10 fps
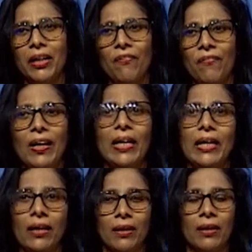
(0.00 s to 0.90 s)
of
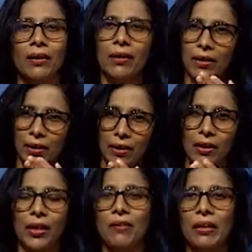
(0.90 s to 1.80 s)
feeling,
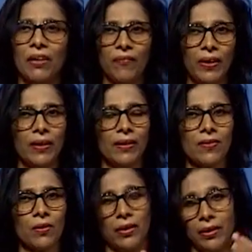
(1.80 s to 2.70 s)
even if it is
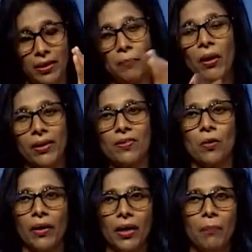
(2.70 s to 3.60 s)
the boy is
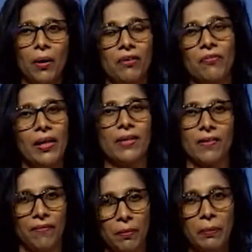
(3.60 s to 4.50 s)
talking about the feelings
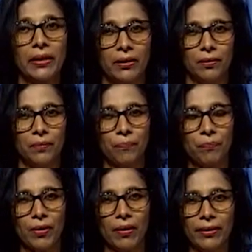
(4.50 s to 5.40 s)
of the bird,
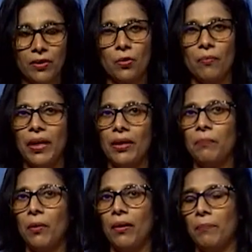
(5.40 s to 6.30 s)
right. So, when the
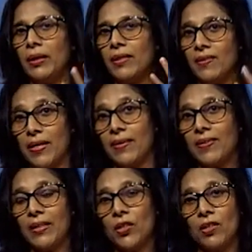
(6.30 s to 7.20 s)
bird says
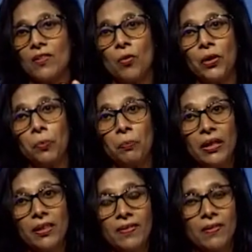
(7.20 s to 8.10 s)
that she is going to
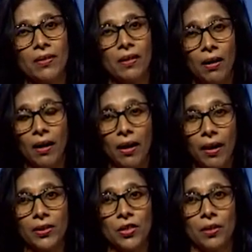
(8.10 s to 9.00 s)
pierce her
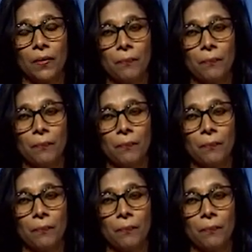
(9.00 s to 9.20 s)
heart,